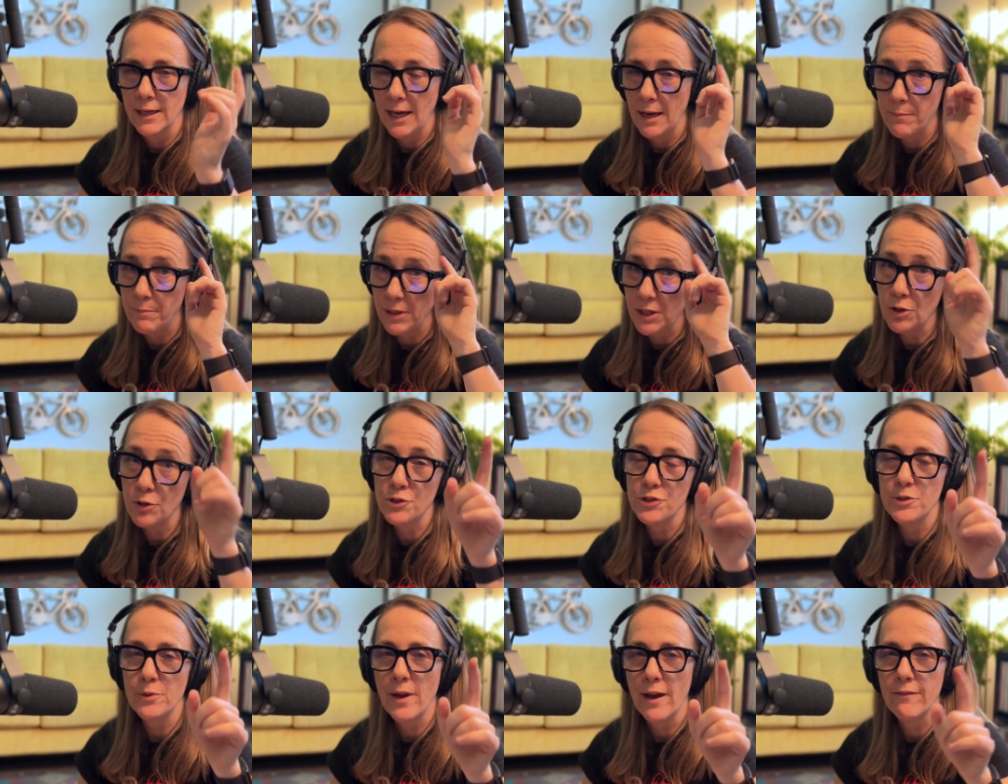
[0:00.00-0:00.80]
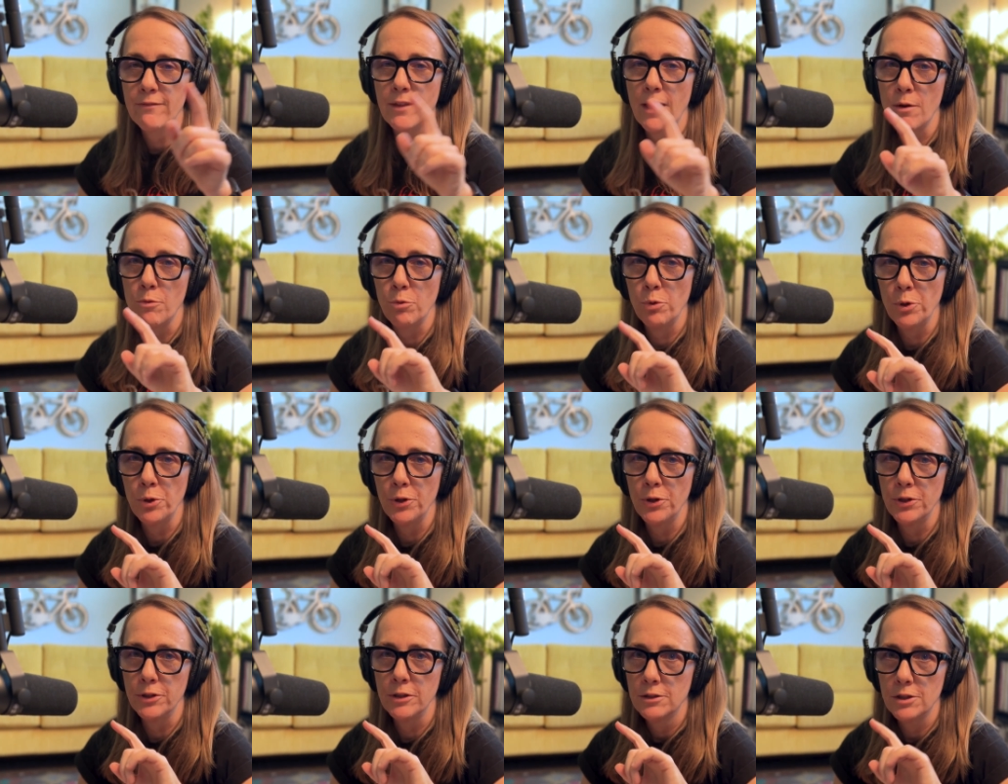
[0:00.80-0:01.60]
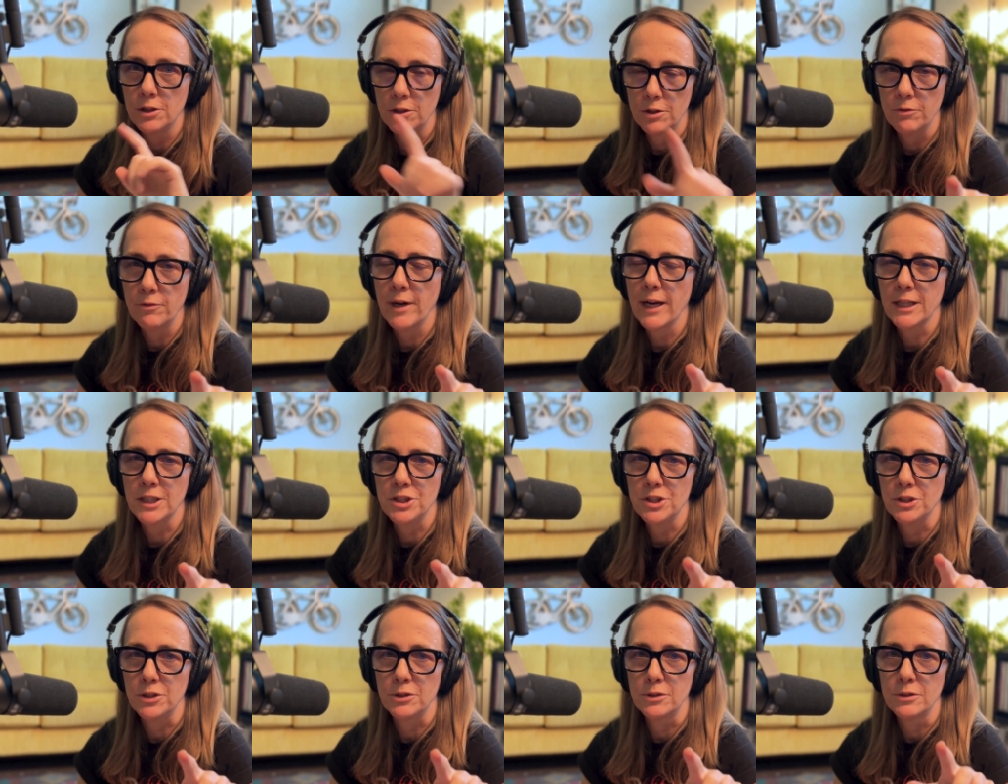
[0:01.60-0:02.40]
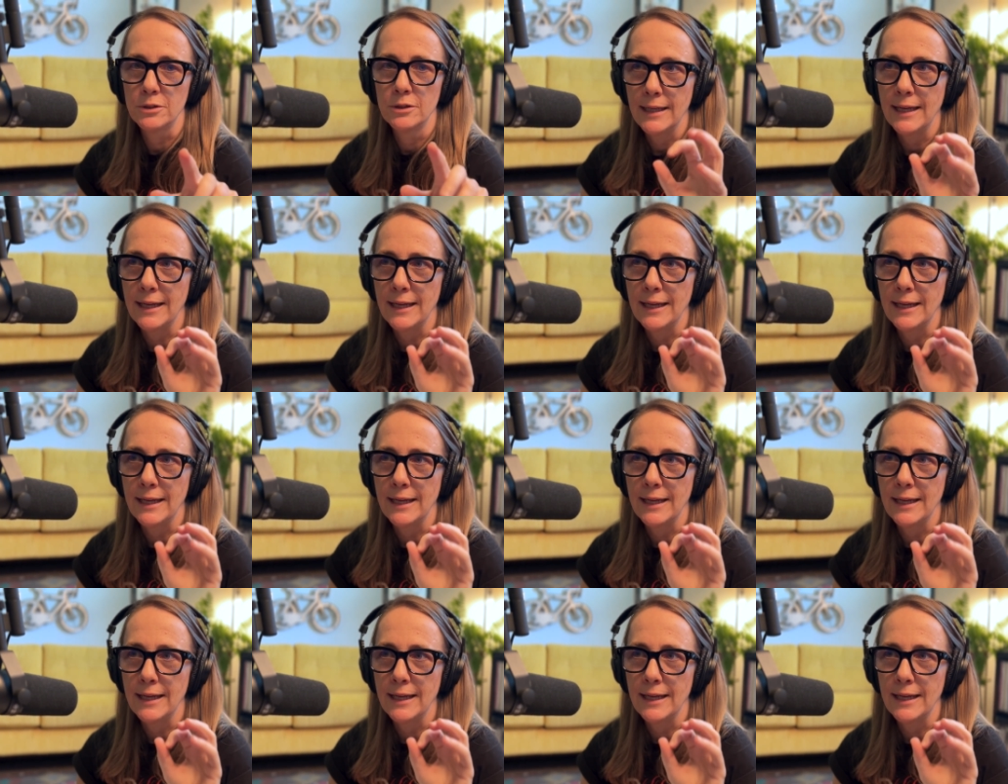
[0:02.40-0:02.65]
And because you have that word to direct you,